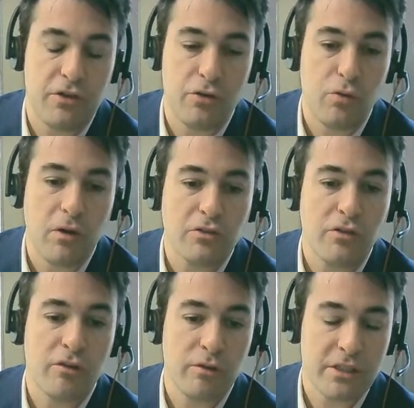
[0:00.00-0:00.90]
You know, you want
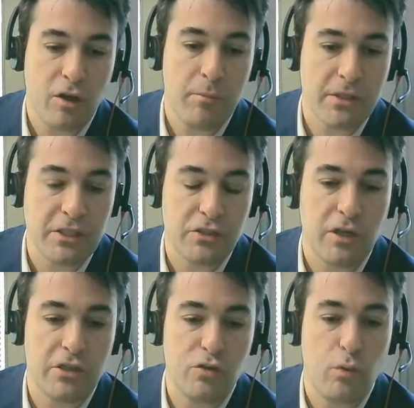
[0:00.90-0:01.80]
to increase
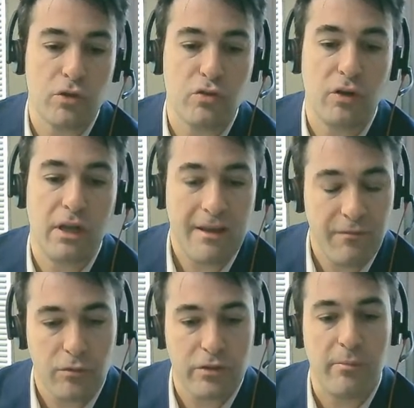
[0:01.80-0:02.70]
competition and you want to
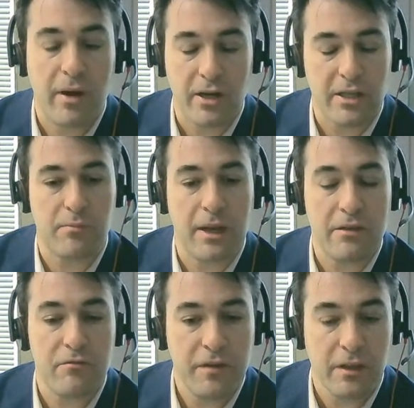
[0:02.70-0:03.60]
level the market
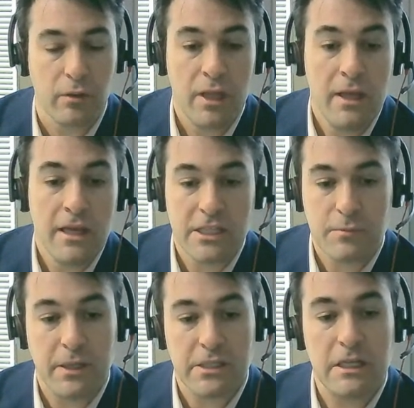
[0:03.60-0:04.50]
playing field,
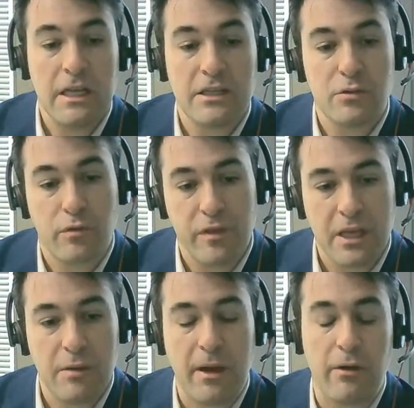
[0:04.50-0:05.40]
especially as you
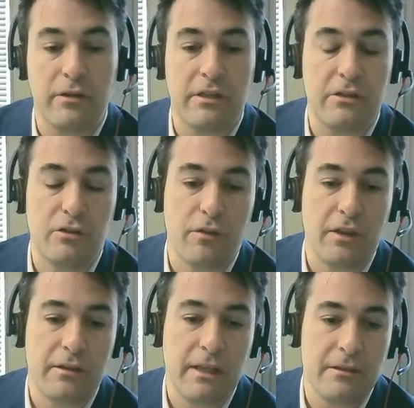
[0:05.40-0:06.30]
think about, you know,
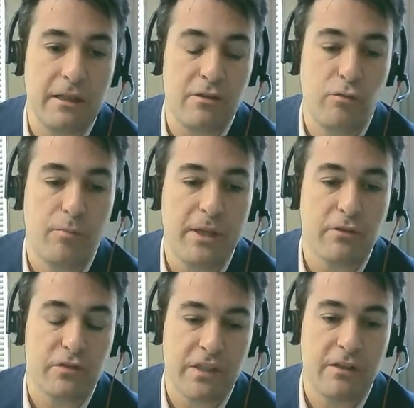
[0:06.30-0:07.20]
the
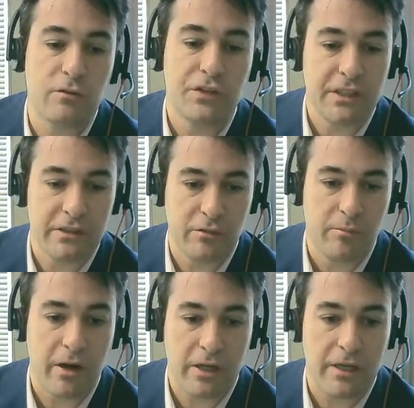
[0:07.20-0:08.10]
European single digital
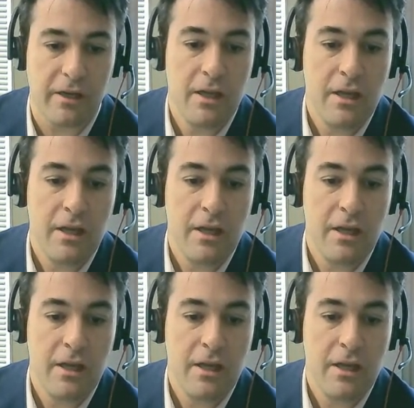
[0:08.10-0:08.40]
market.